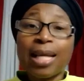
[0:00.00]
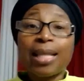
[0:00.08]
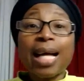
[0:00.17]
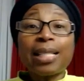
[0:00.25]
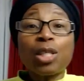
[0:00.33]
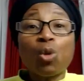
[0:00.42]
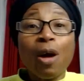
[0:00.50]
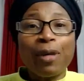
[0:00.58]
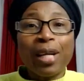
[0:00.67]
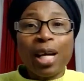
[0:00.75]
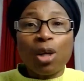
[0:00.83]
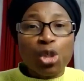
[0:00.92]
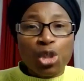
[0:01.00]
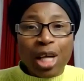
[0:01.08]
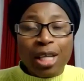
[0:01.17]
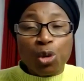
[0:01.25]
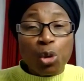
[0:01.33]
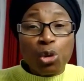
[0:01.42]
That is why Father God
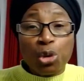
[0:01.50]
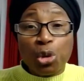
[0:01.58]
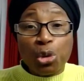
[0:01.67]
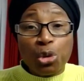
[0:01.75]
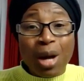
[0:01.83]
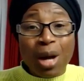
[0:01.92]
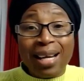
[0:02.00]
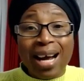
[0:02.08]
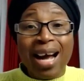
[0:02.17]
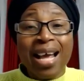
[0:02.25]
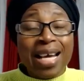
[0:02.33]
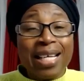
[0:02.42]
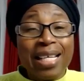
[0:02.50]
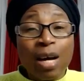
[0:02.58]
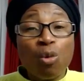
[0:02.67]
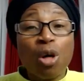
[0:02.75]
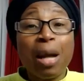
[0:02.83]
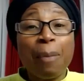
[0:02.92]
said, told, told you and I in the
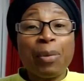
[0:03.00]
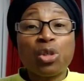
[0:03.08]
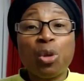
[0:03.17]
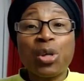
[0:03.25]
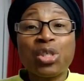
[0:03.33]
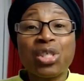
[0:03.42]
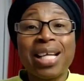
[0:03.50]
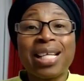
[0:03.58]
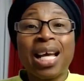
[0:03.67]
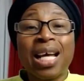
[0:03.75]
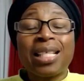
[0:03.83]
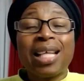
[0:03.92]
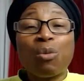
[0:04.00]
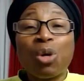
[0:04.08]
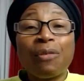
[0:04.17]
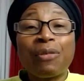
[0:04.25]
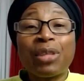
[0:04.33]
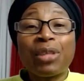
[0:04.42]
word, Apostle Paul said, the word
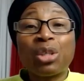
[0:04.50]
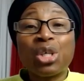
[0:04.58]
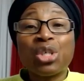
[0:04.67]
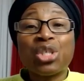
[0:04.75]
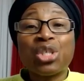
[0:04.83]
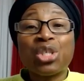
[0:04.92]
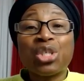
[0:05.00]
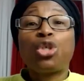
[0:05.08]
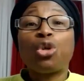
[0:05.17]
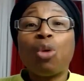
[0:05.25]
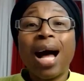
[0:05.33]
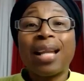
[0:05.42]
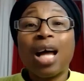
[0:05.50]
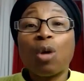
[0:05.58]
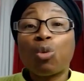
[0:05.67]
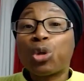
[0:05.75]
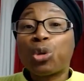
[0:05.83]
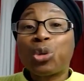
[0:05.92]
of the Lord said, you and I,
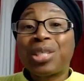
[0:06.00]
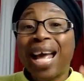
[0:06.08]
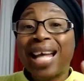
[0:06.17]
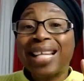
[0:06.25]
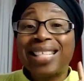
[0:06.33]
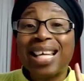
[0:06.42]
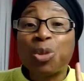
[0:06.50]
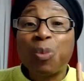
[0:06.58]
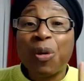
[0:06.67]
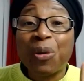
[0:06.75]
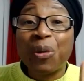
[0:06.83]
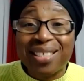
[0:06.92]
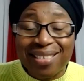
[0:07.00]
we should test the spirit.